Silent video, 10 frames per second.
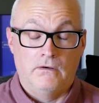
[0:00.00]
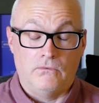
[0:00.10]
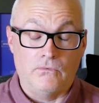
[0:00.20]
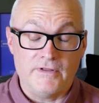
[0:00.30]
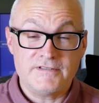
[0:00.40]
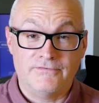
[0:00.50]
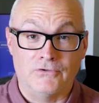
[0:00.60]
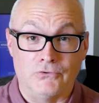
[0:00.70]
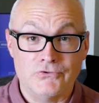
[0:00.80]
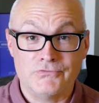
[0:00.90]
All this, of
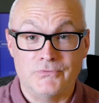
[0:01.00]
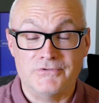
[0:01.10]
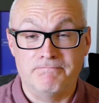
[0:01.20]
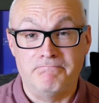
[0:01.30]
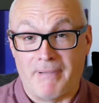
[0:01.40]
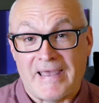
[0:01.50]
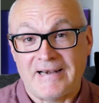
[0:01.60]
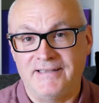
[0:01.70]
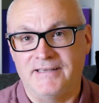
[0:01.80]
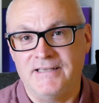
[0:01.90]
course, was
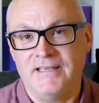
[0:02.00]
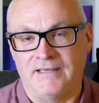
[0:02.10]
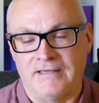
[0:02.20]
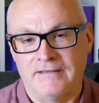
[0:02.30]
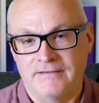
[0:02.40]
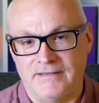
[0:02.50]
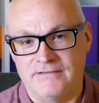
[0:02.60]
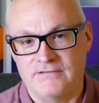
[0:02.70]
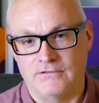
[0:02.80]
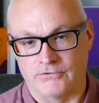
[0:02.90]
barely a year
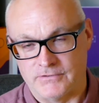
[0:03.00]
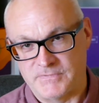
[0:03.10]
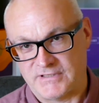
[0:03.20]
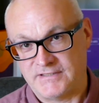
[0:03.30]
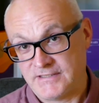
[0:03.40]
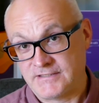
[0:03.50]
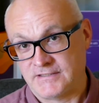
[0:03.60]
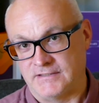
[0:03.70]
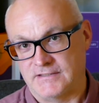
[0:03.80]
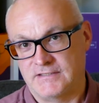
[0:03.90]
into the group's
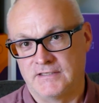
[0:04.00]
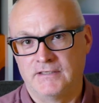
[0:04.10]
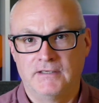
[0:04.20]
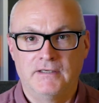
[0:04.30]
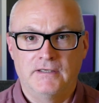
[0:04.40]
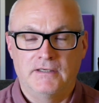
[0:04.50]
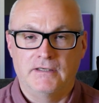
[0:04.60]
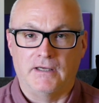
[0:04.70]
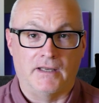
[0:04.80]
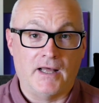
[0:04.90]
existence,
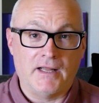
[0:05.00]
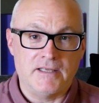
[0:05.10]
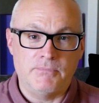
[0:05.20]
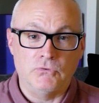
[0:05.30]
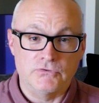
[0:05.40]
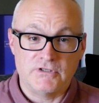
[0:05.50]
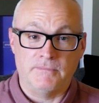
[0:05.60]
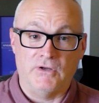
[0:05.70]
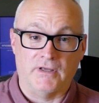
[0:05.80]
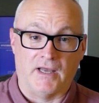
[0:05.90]
and unable to
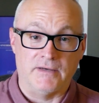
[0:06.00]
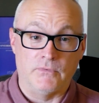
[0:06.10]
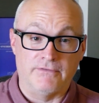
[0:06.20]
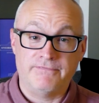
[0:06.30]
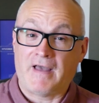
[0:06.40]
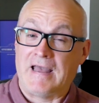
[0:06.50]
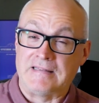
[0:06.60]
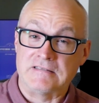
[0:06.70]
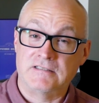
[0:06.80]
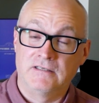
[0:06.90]
communicate with
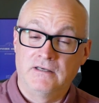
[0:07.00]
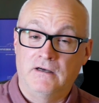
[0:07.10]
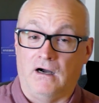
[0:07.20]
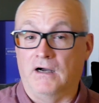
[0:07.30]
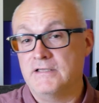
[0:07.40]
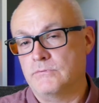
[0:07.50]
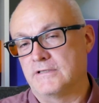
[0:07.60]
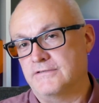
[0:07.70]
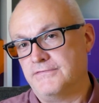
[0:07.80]
fans, IZONE's